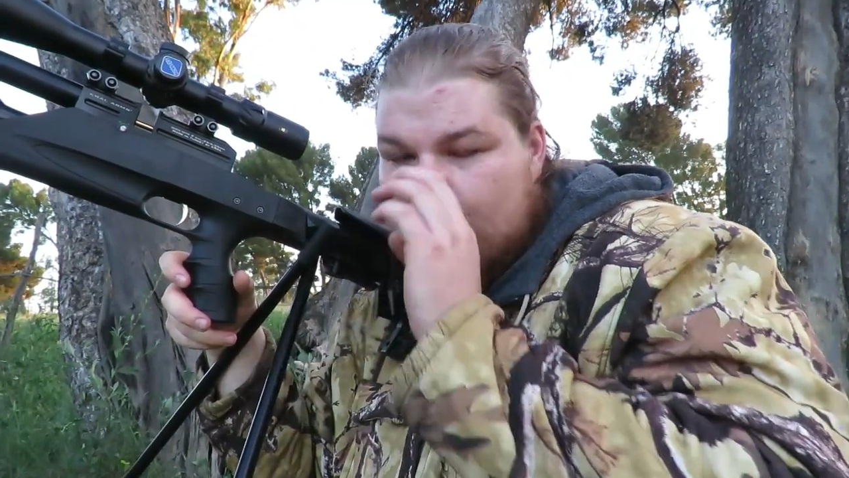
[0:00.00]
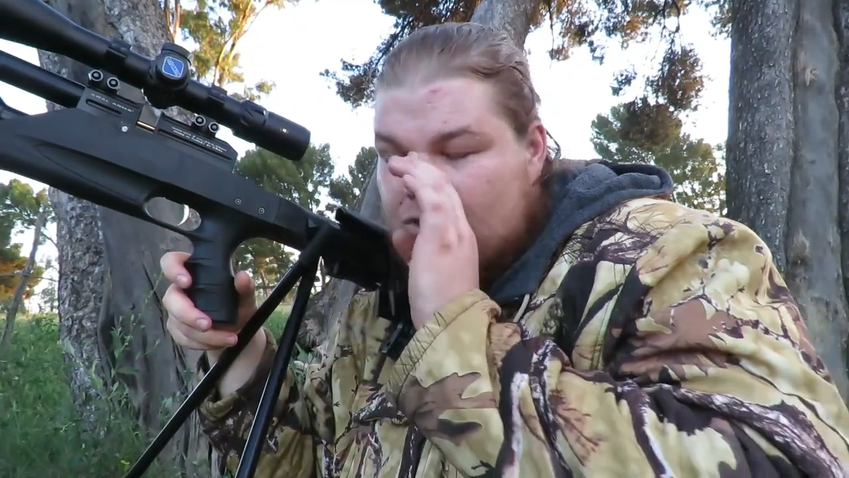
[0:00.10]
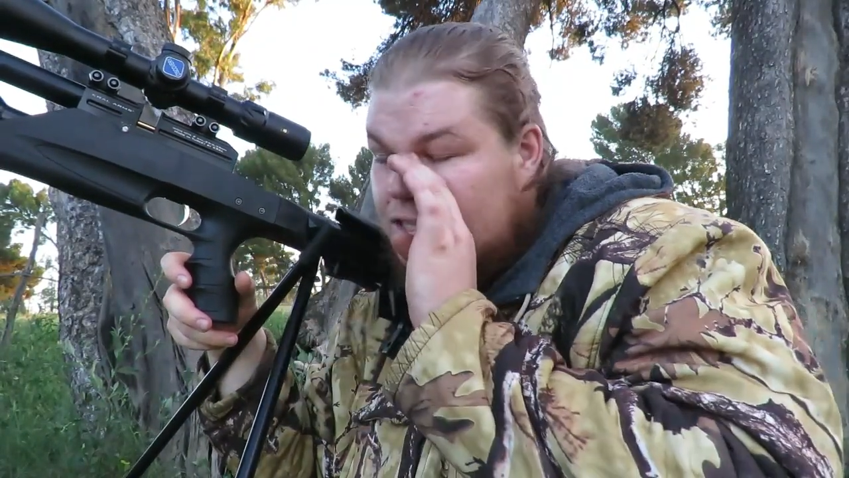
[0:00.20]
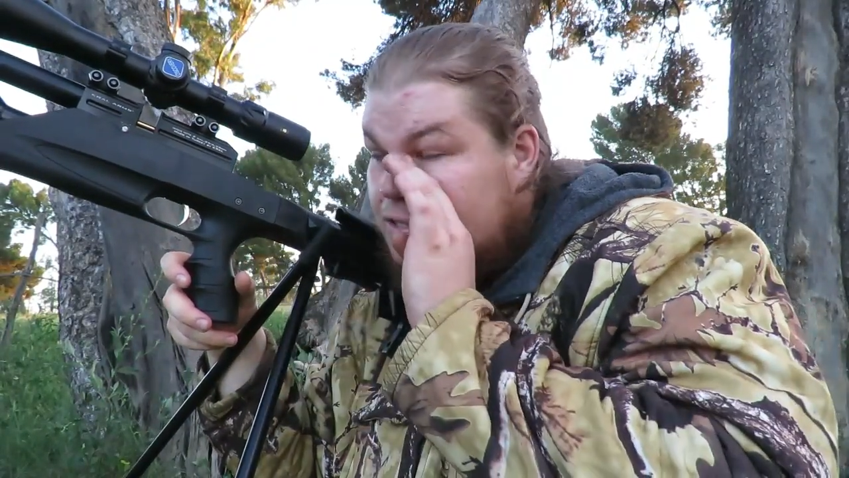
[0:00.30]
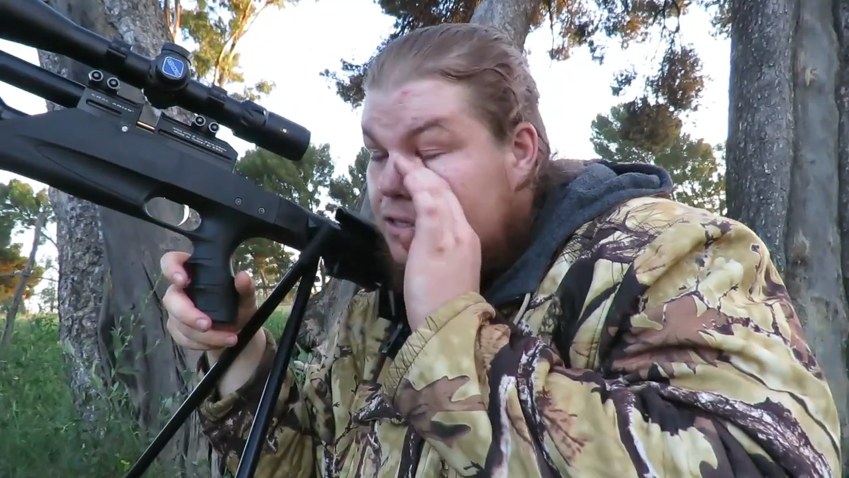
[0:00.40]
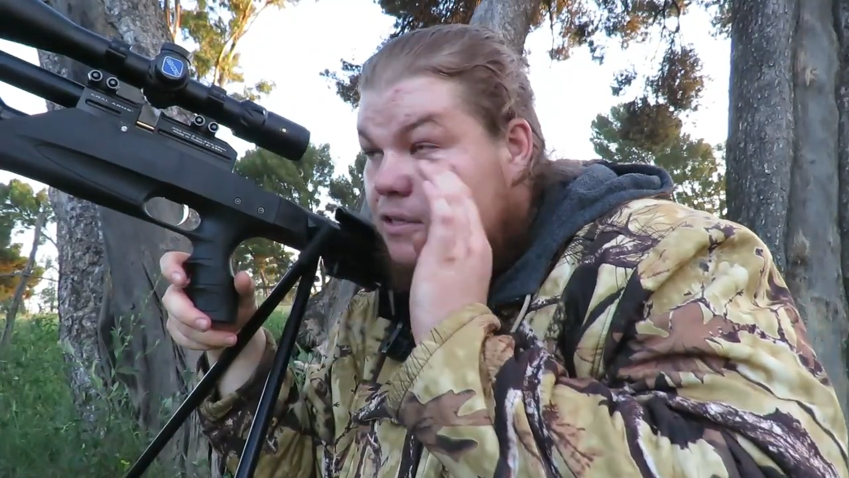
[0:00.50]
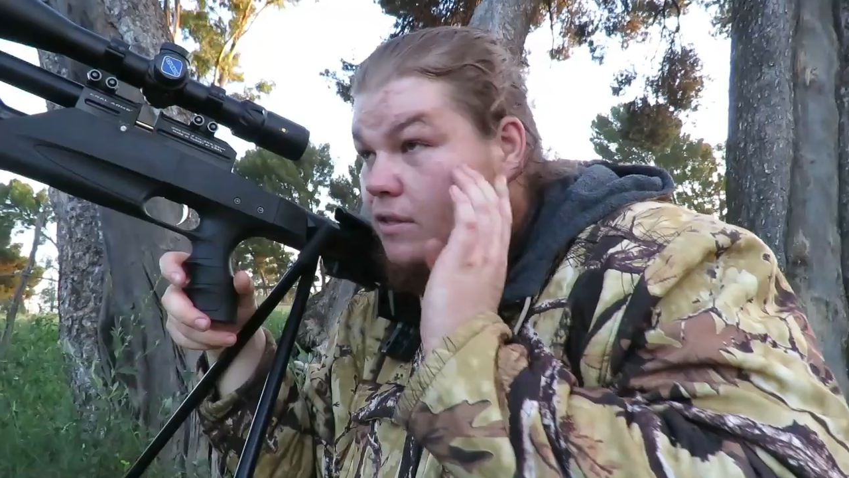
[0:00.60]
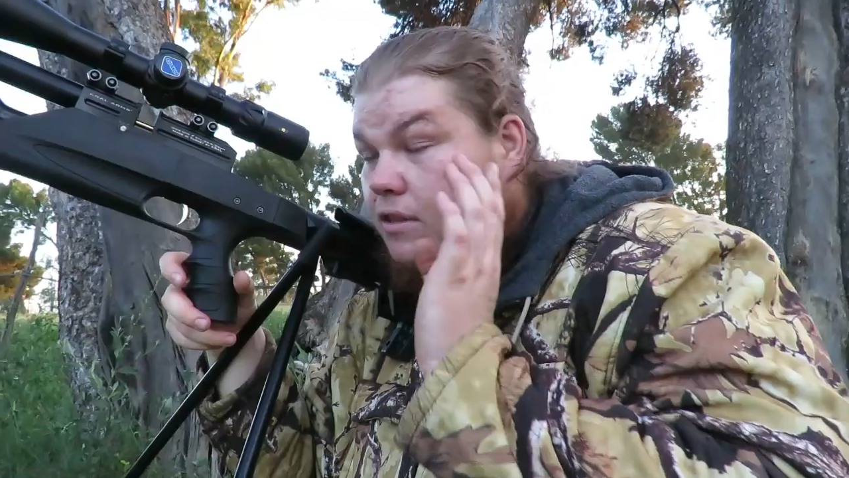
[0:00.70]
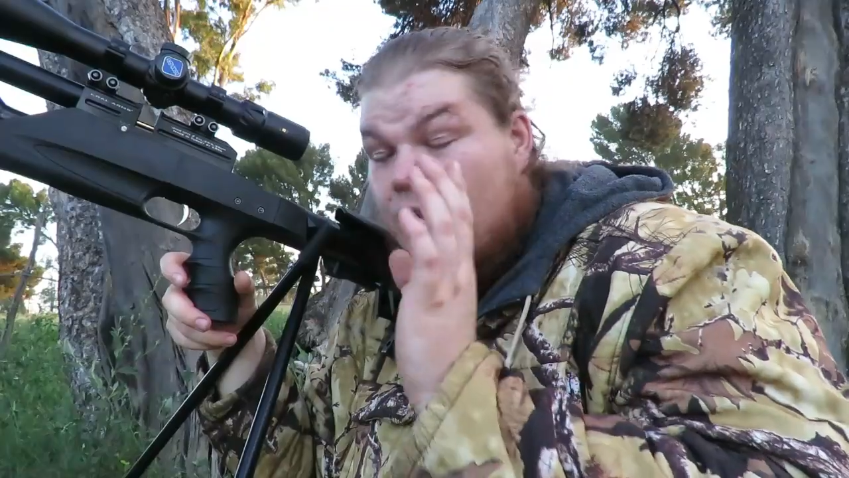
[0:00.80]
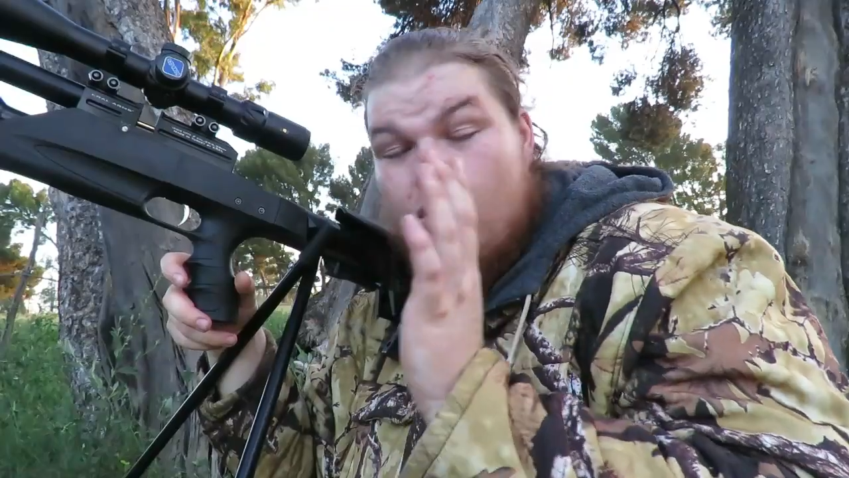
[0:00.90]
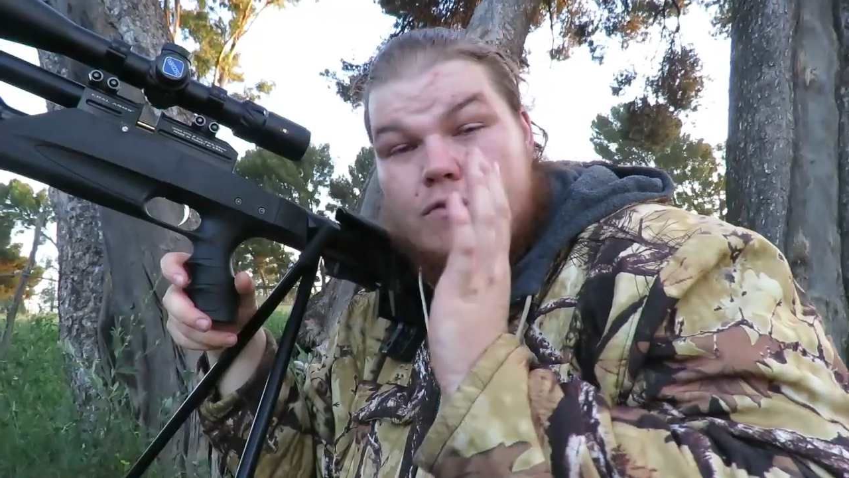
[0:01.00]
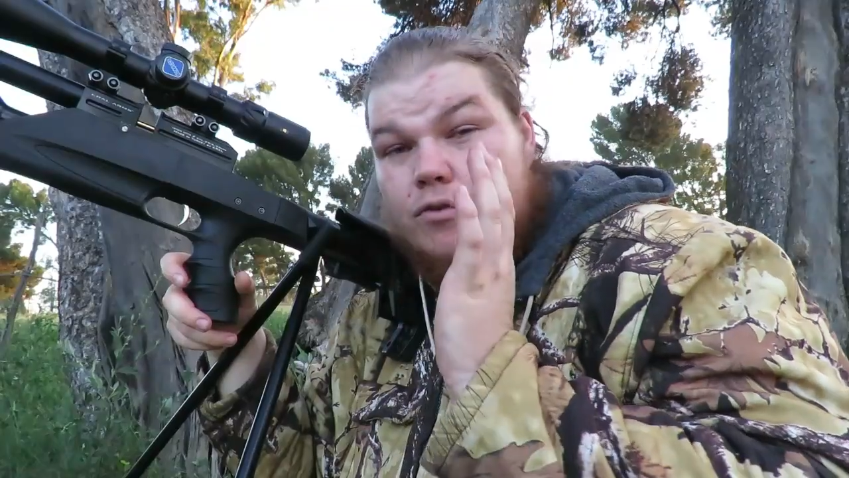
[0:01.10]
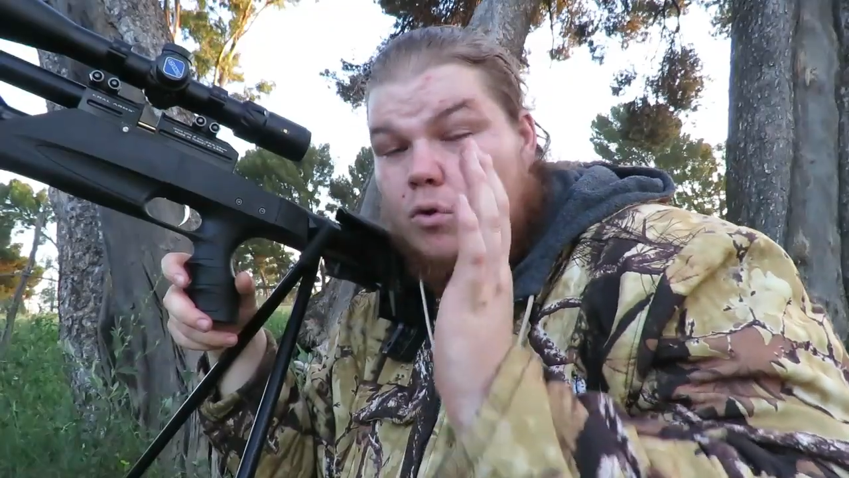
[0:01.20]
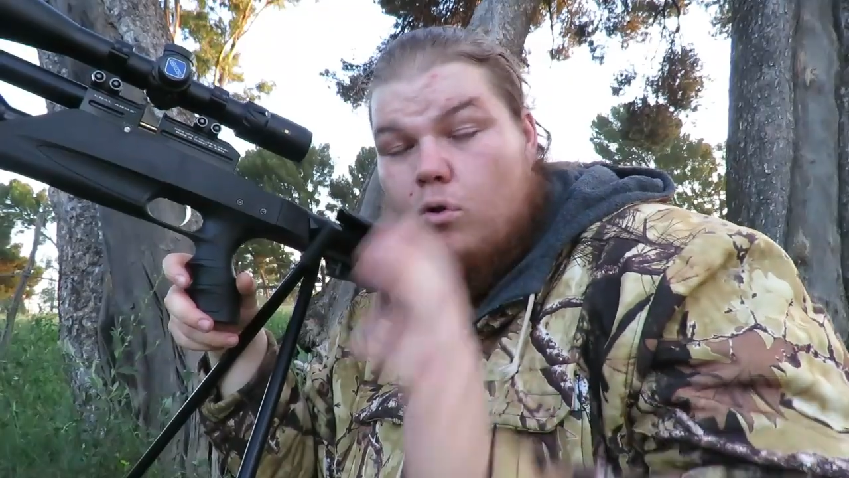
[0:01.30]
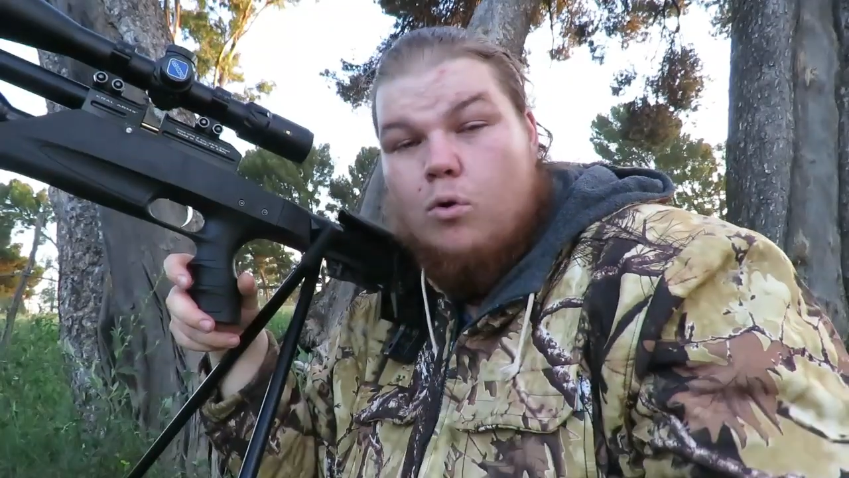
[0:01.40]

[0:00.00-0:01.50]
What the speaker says: just the overall